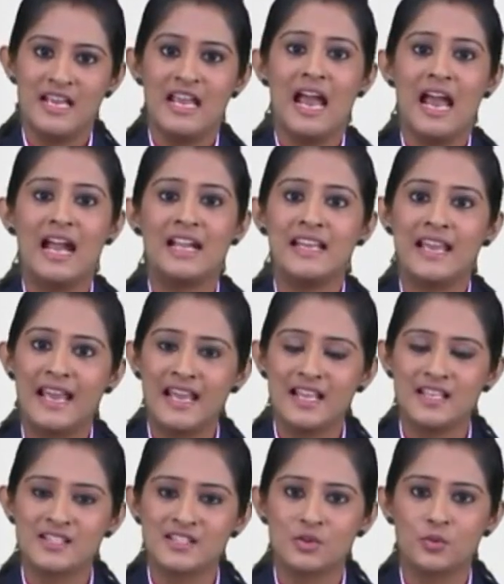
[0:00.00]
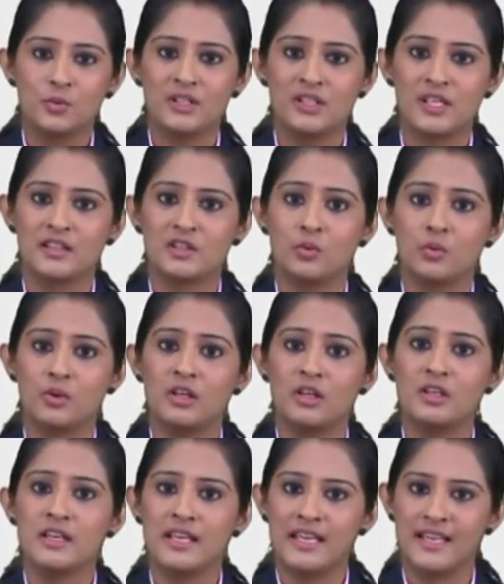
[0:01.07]
And hence we take the word
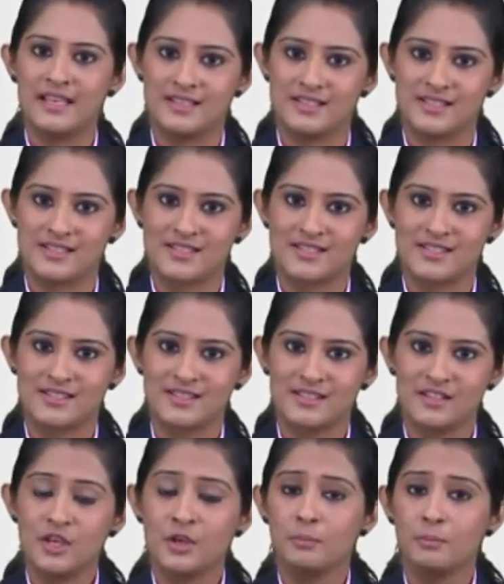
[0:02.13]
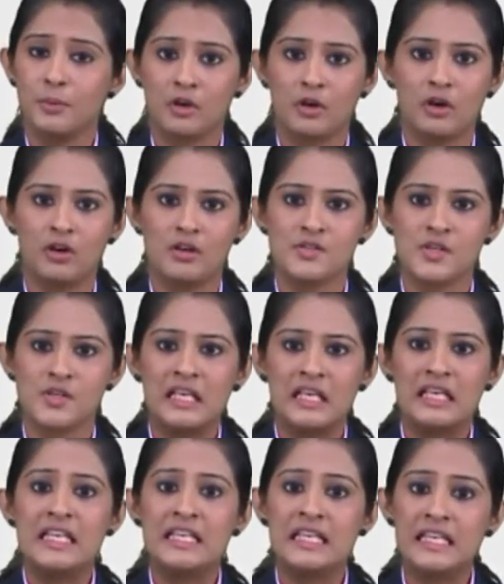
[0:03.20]
is. Because
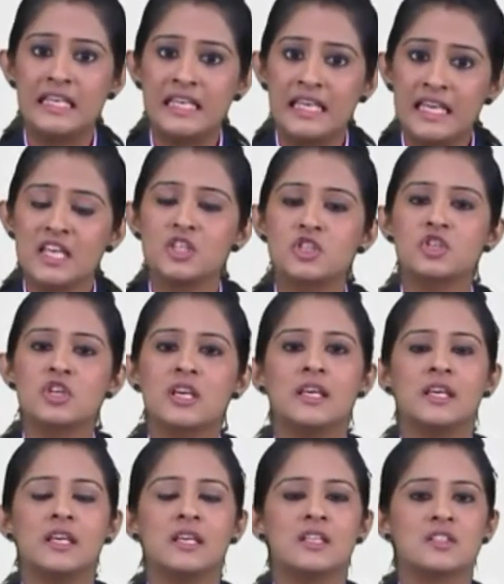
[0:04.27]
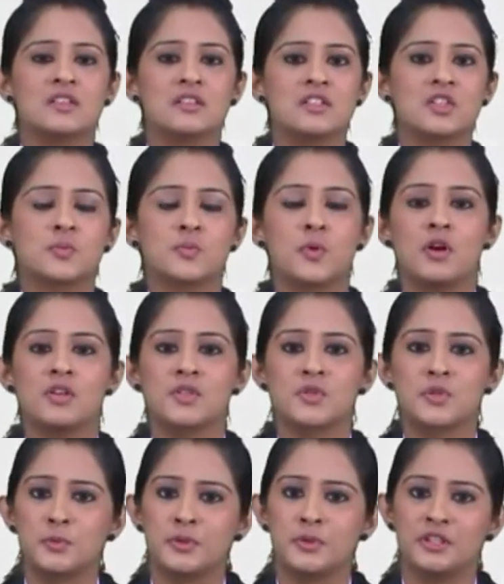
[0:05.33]
each is
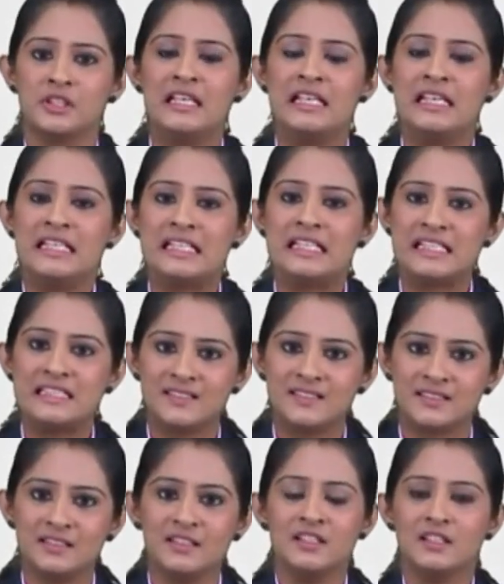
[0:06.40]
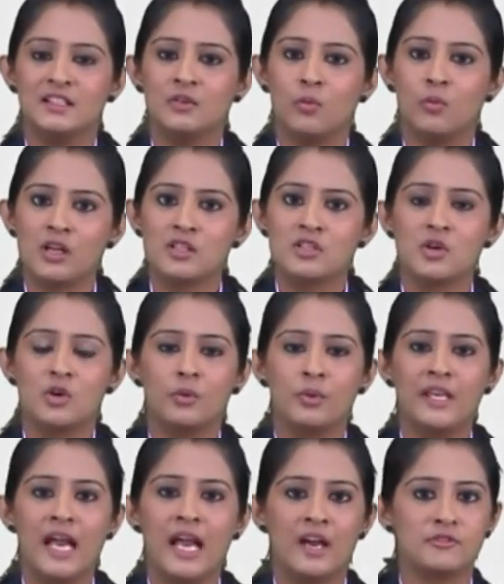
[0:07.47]
responsible is what
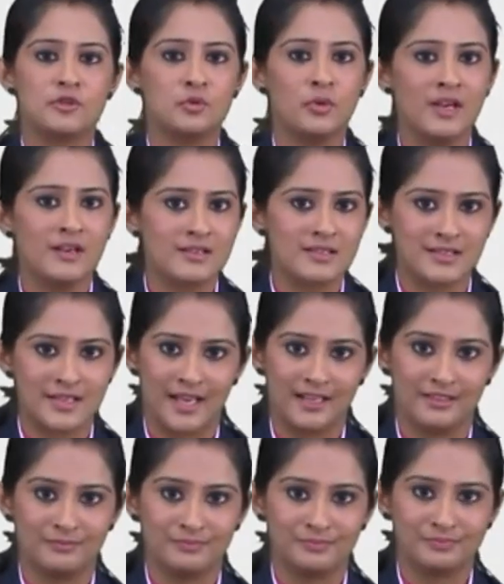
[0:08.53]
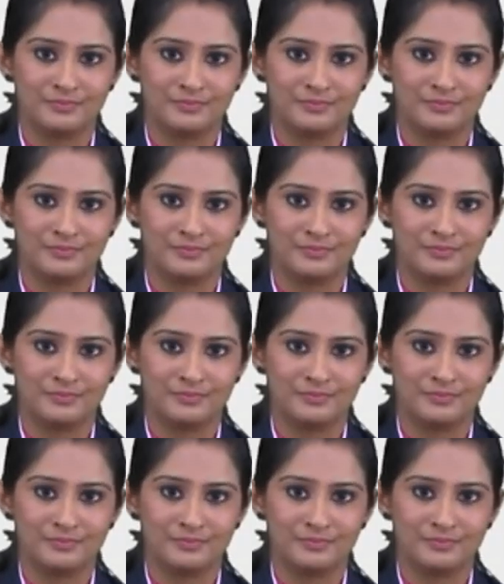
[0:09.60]
we have to understand.